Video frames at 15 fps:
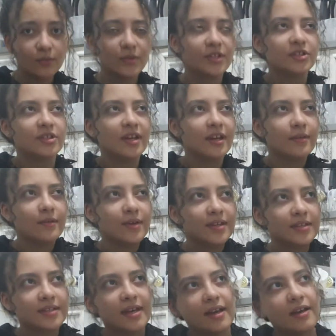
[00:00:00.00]
which I
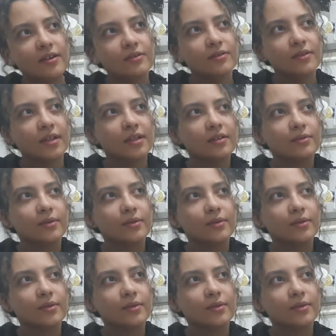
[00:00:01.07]
went down, like